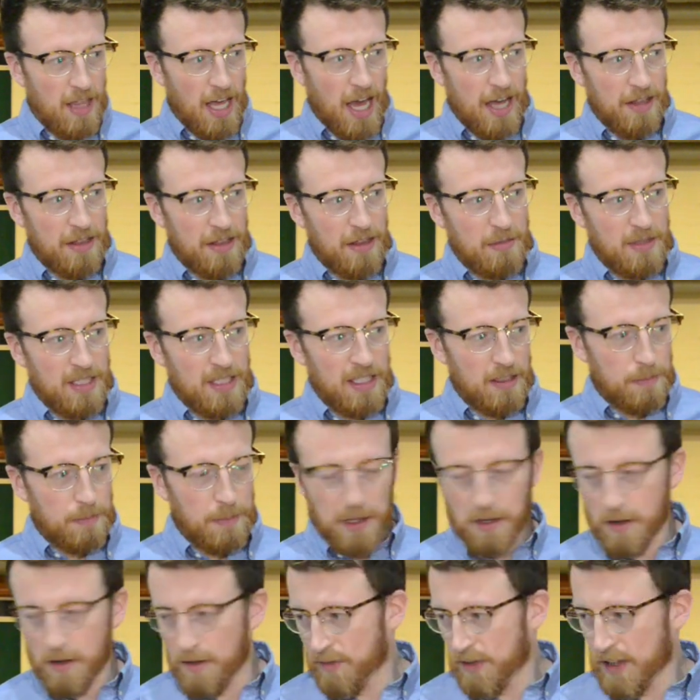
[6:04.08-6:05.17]
hand themselves
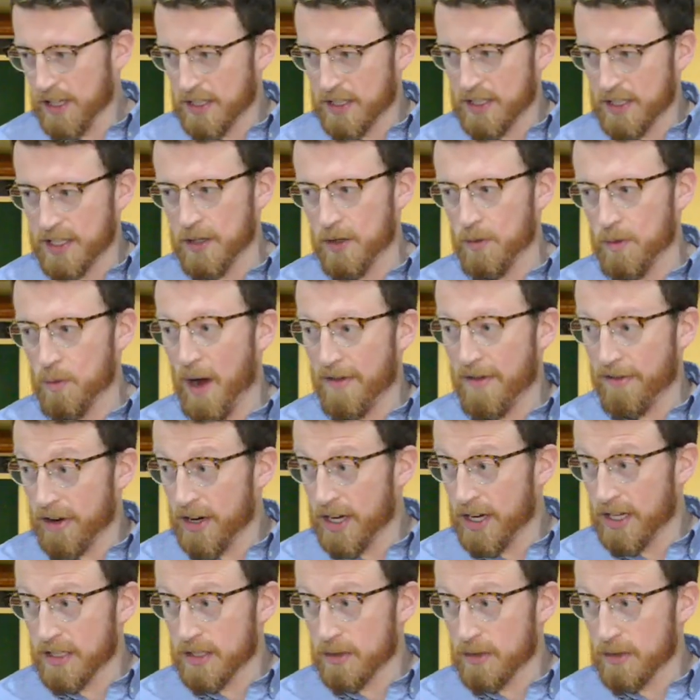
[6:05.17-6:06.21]
beautifully to weathering as